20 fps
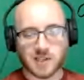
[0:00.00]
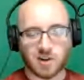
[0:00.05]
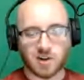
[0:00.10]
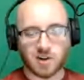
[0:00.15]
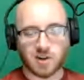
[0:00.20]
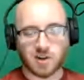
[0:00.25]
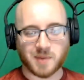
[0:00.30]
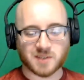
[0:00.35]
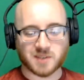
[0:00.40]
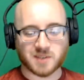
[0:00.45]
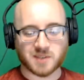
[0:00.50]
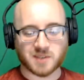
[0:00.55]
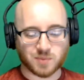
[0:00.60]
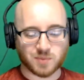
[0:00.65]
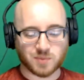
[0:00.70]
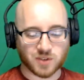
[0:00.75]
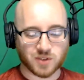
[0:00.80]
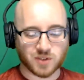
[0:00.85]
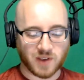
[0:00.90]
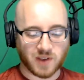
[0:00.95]
big Smash
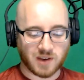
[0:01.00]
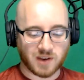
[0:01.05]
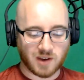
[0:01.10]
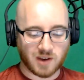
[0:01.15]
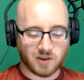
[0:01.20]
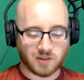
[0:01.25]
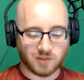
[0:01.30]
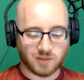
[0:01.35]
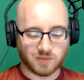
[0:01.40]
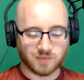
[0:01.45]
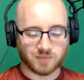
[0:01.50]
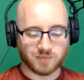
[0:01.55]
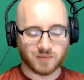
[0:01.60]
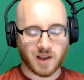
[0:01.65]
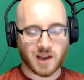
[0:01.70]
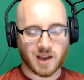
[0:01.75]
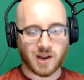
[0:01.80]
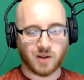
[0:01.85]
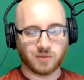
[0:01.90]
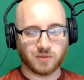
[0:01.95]
Bros. Fan, Daniel.
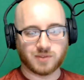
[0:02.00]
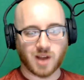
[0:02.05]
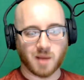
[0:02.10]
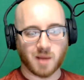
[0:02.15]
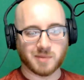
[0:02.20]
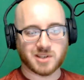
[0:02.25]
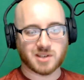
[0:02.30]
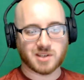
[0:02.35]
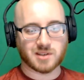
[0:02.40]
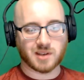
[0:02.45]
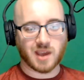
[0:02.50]
I know Thomas doesn't